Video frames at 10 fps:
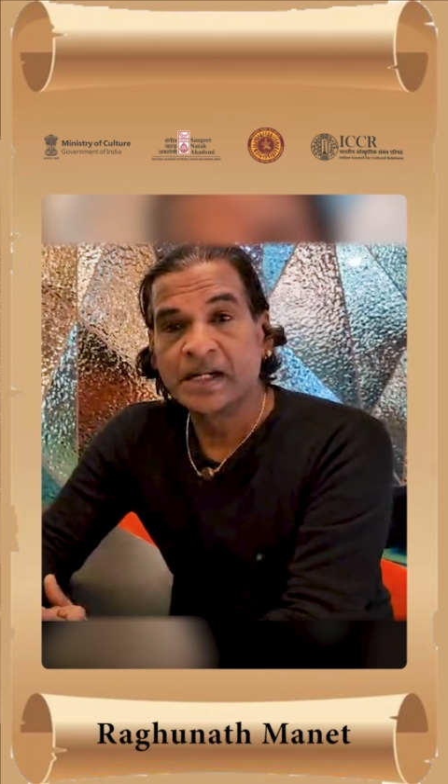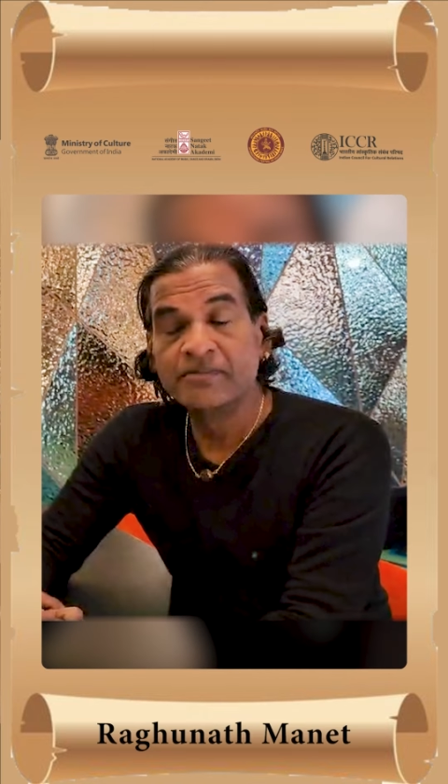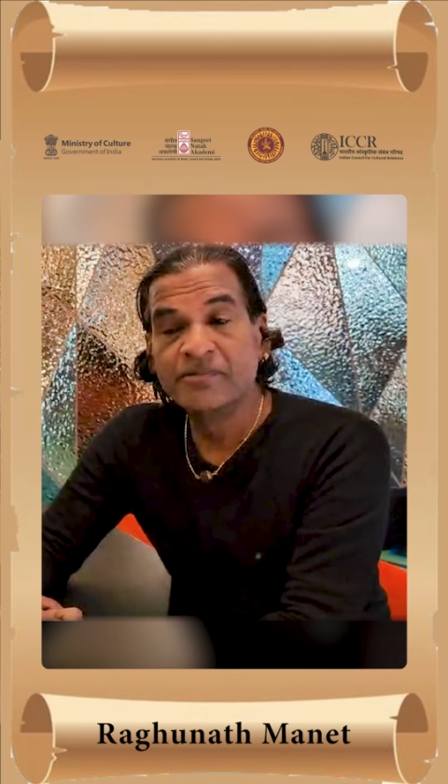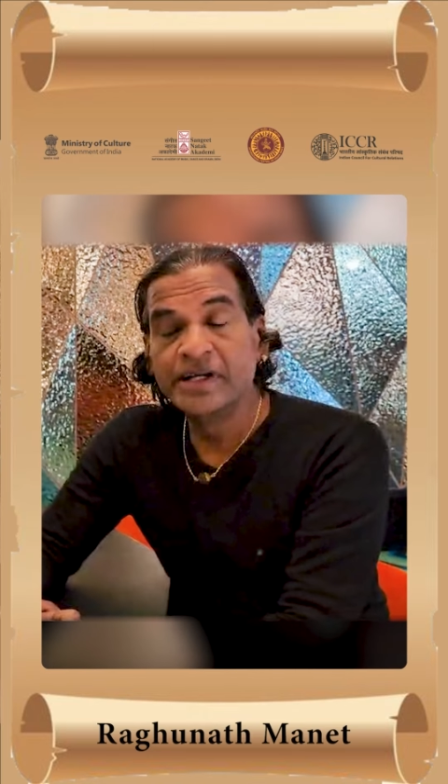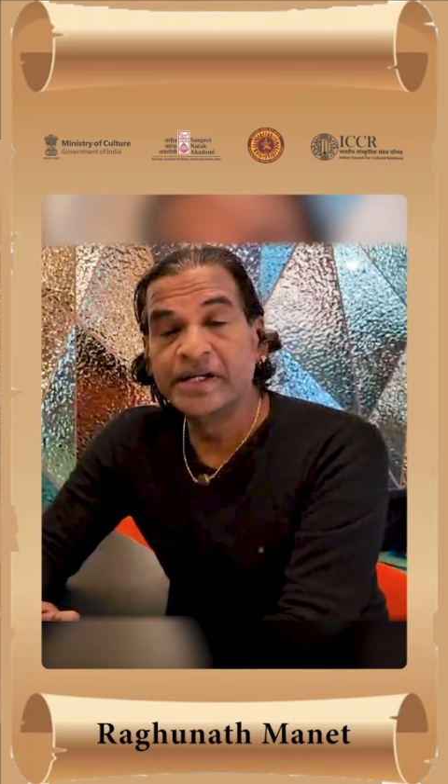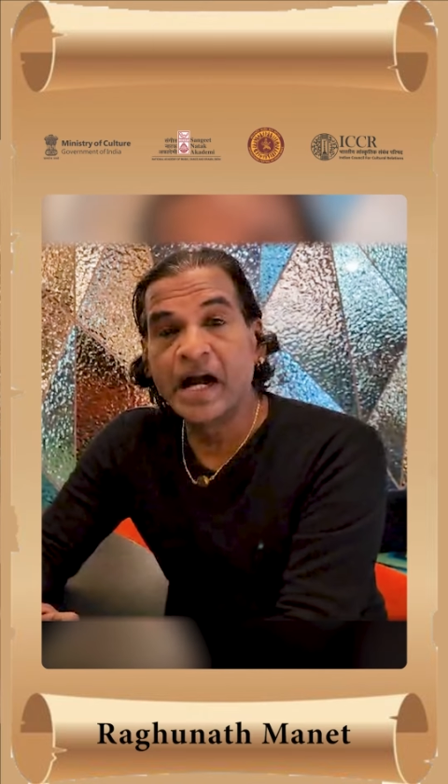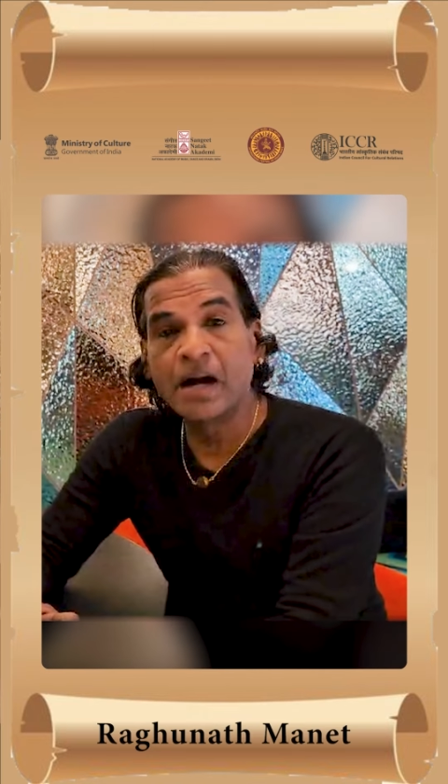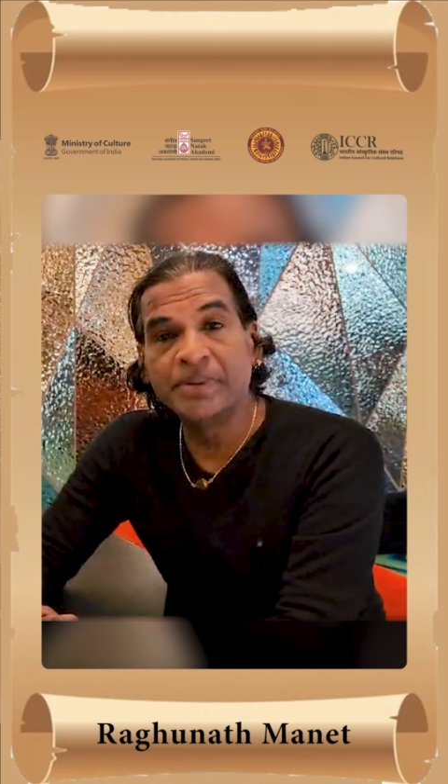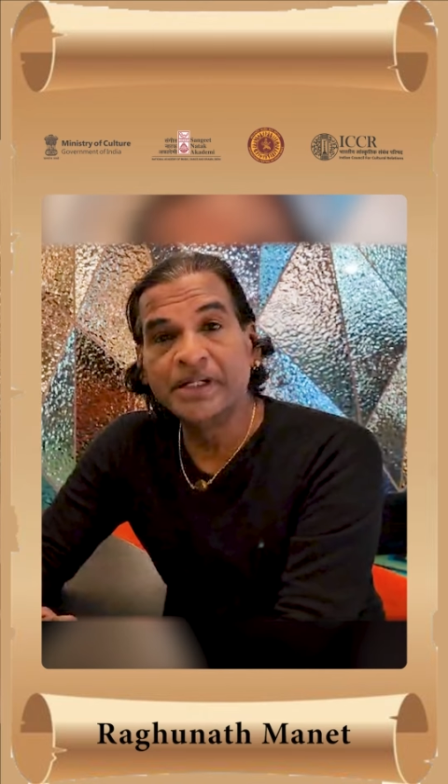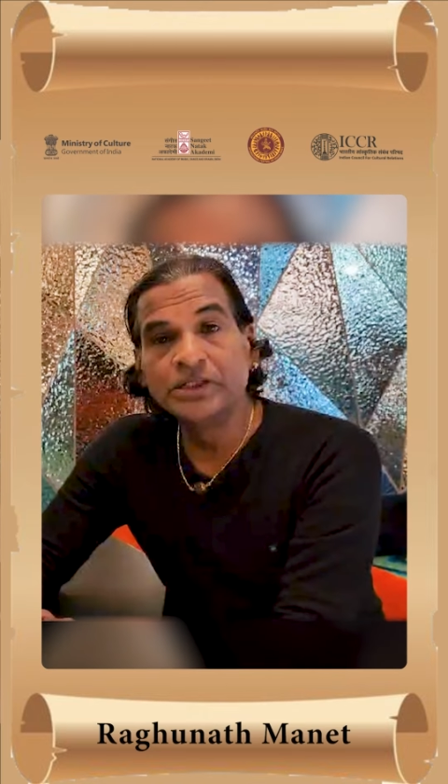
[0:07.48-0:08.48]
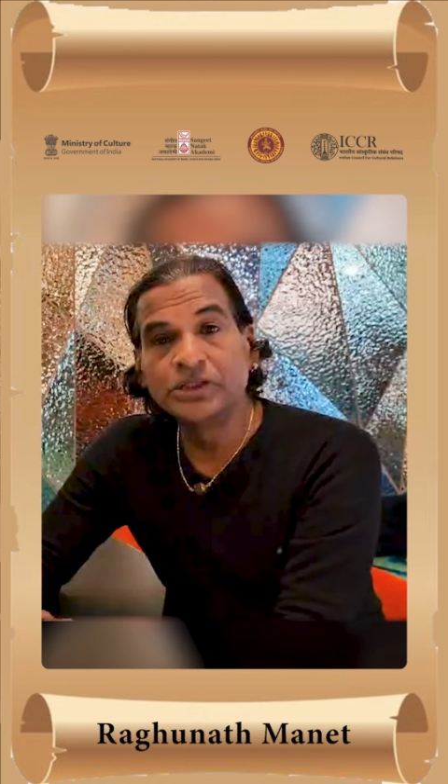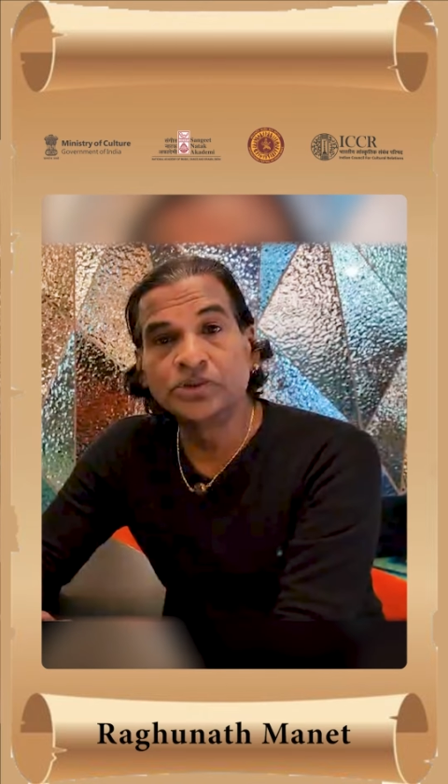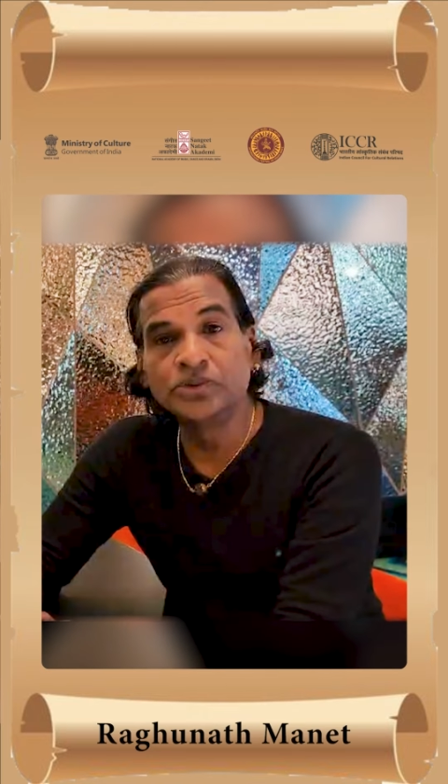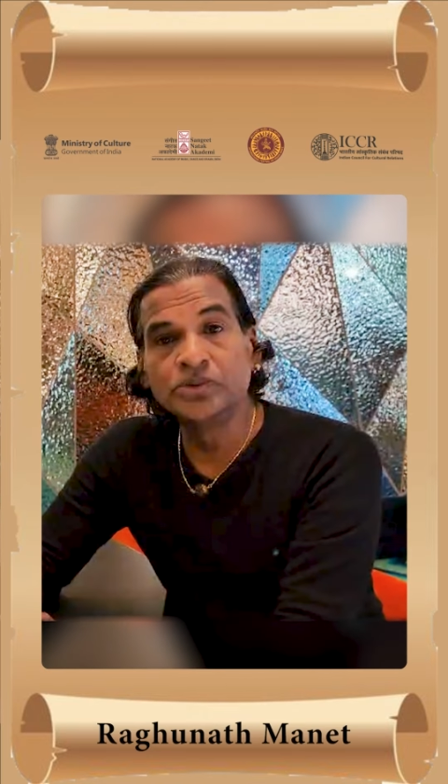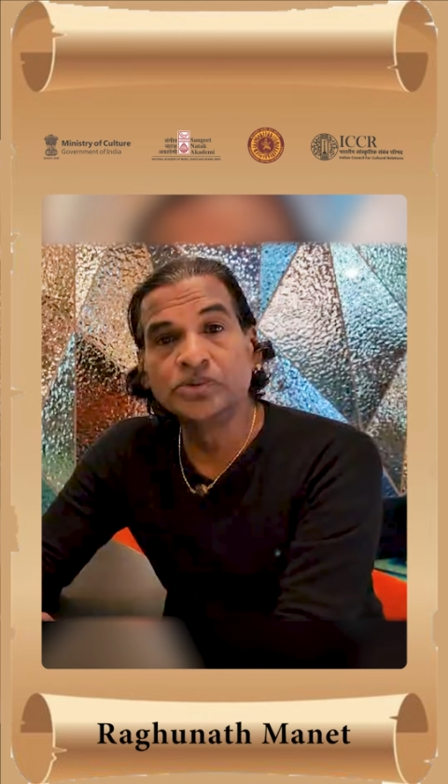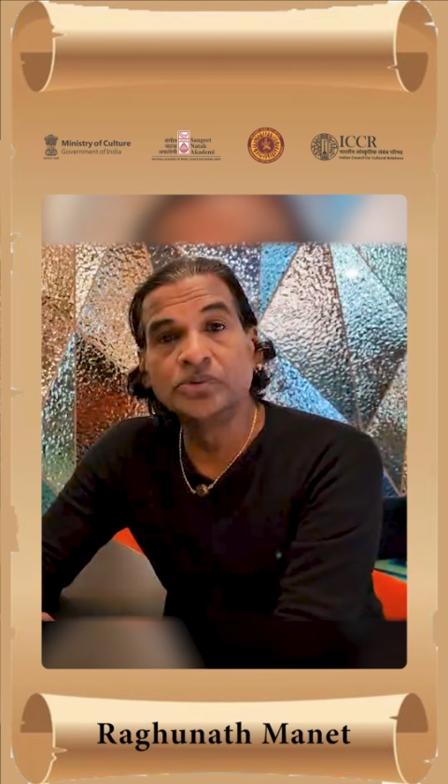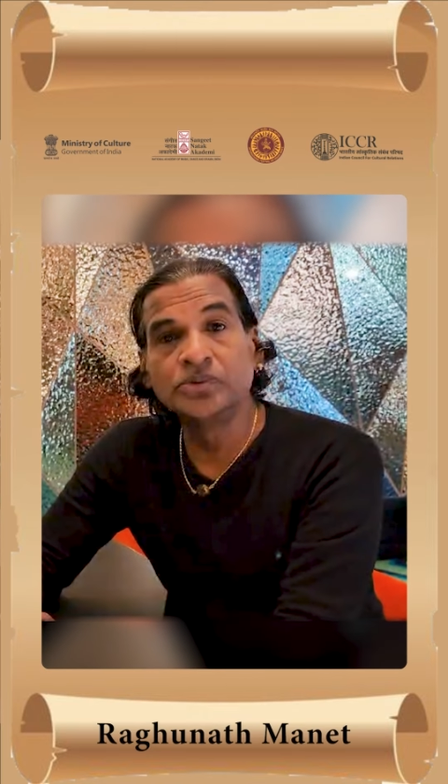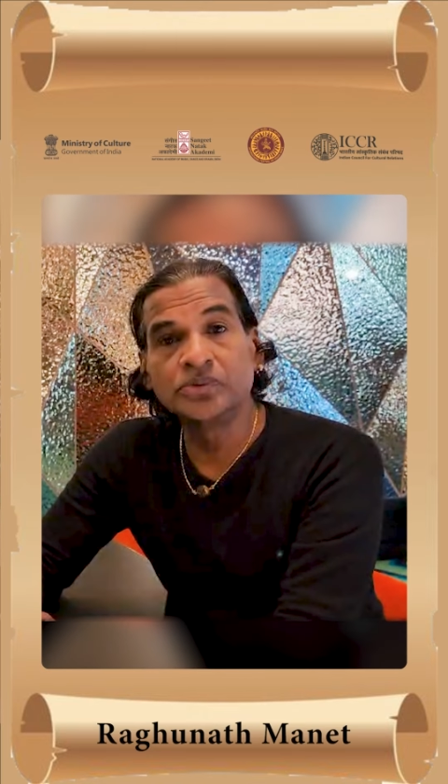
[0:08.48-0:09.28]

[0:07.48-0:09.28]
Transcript: I'm very happy to